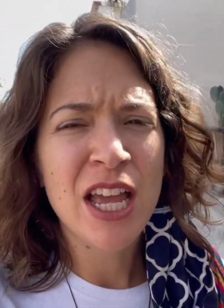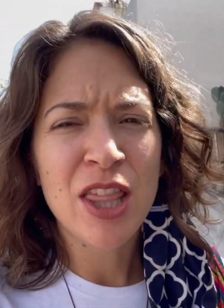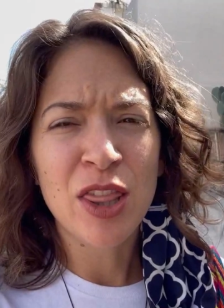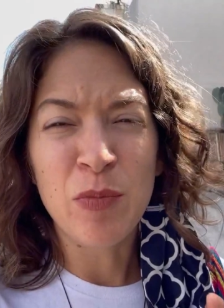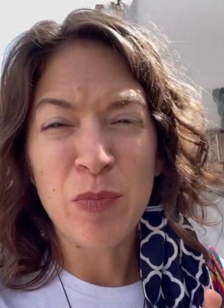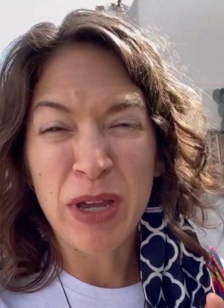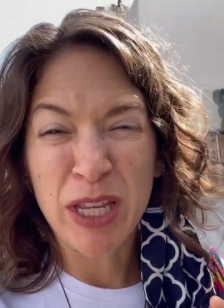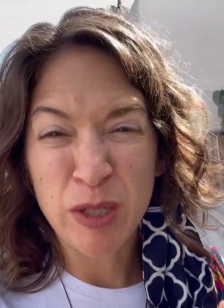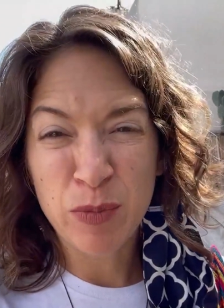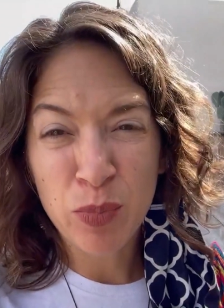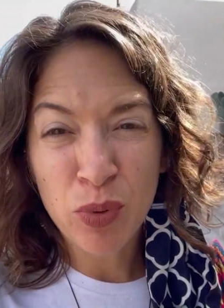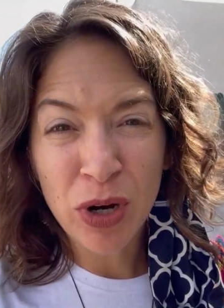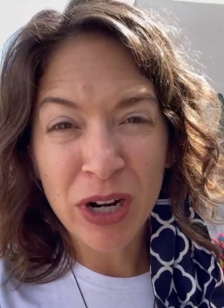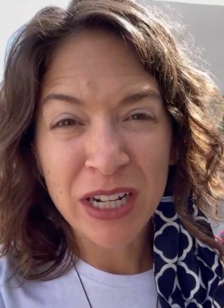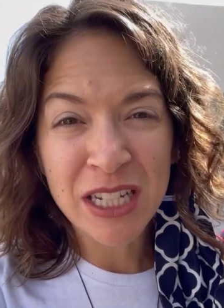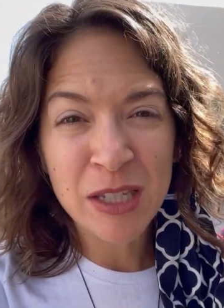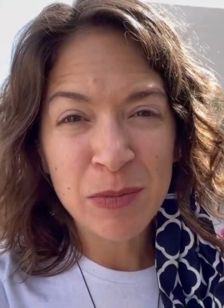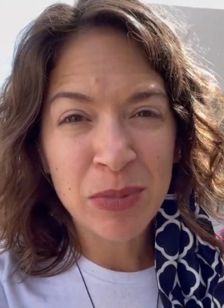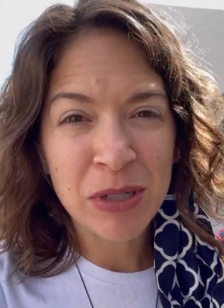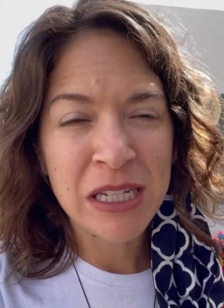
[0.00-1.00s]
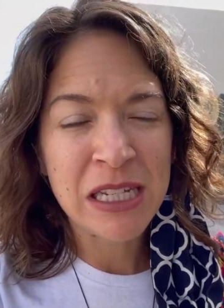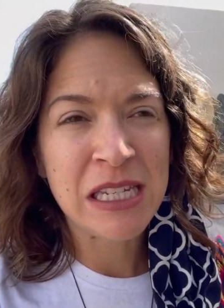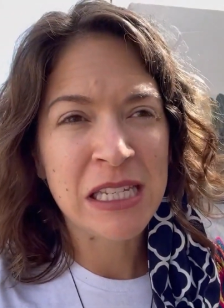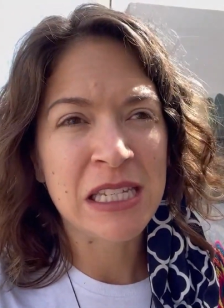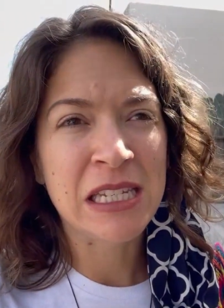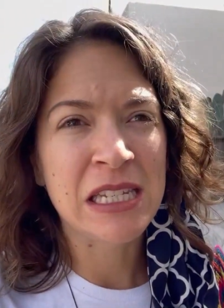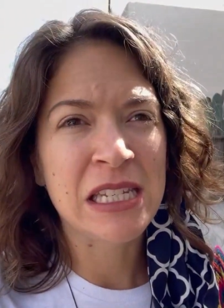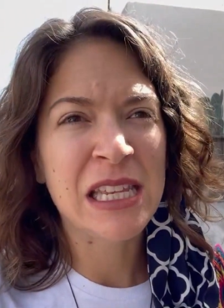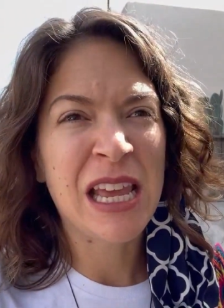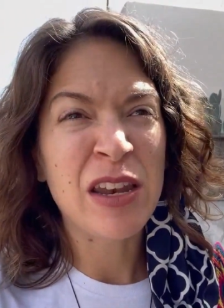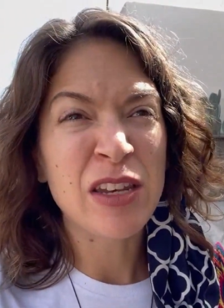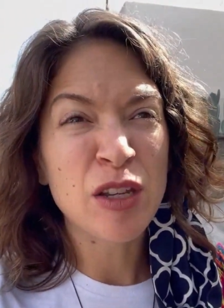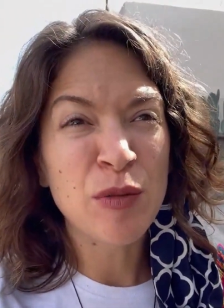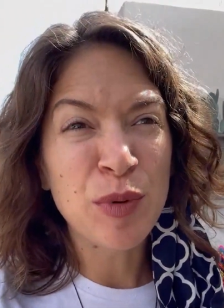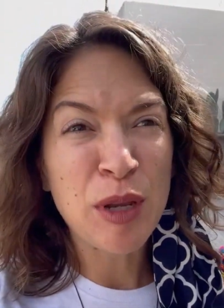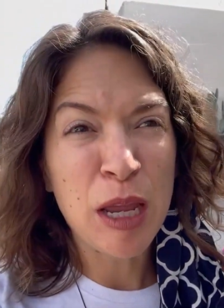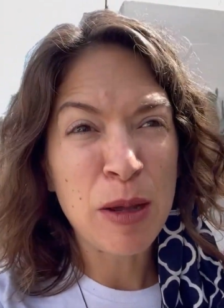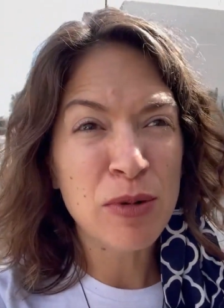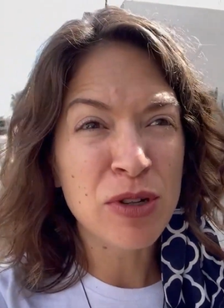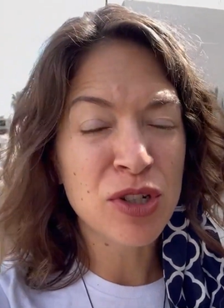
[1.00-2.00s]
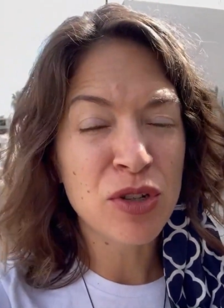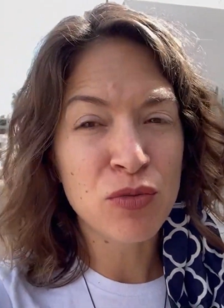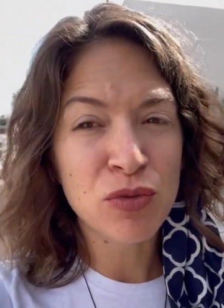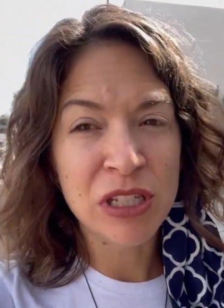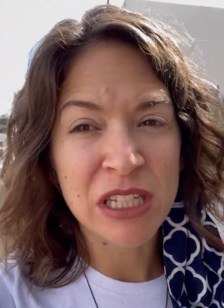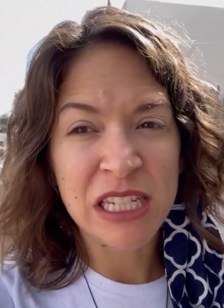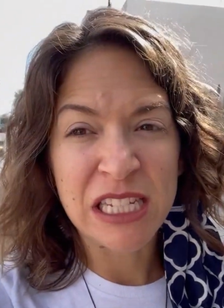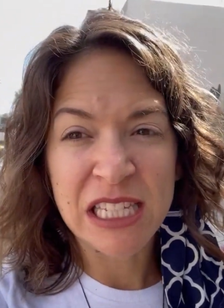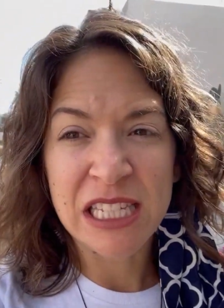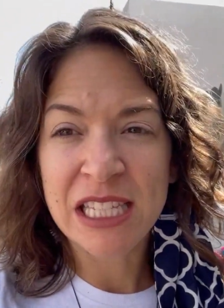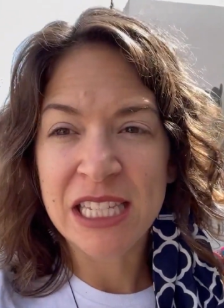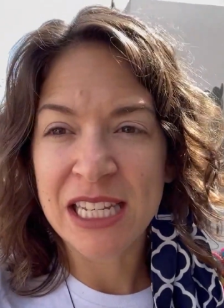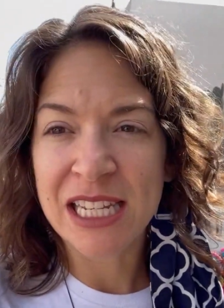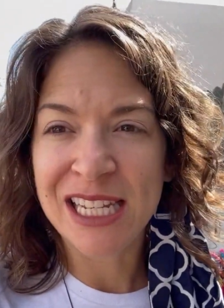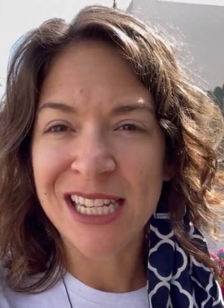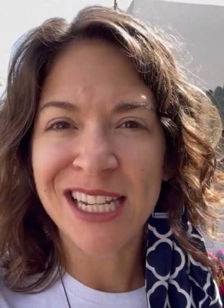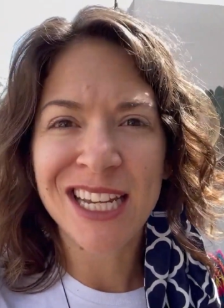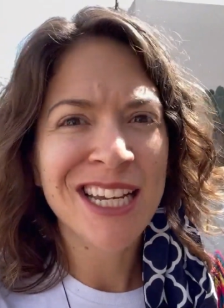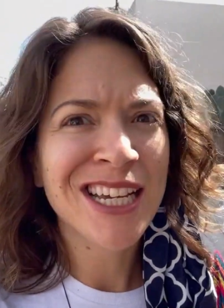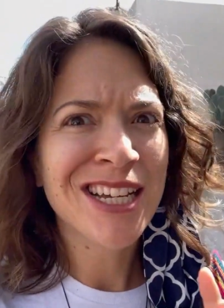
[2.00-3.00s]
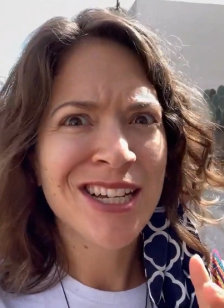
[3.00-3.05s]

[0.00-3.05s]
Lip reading: the best price places and to be able to really see